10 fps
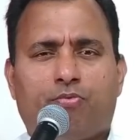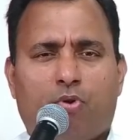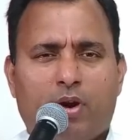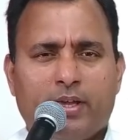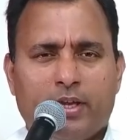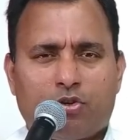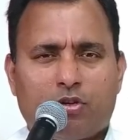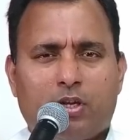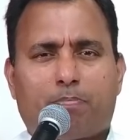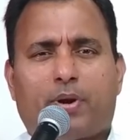falling into
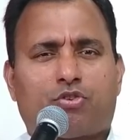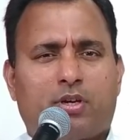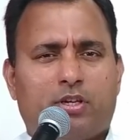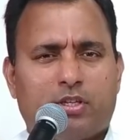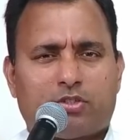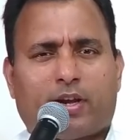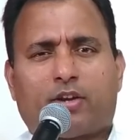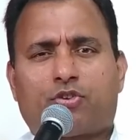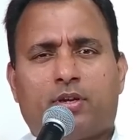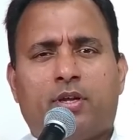depression,
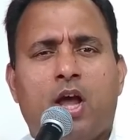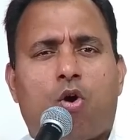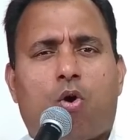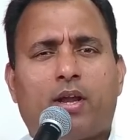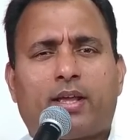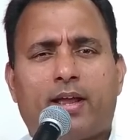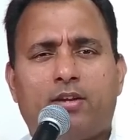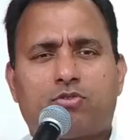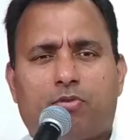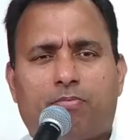destruction, all
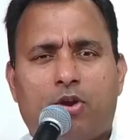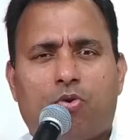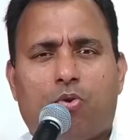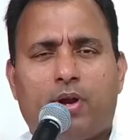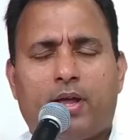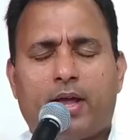kinds of all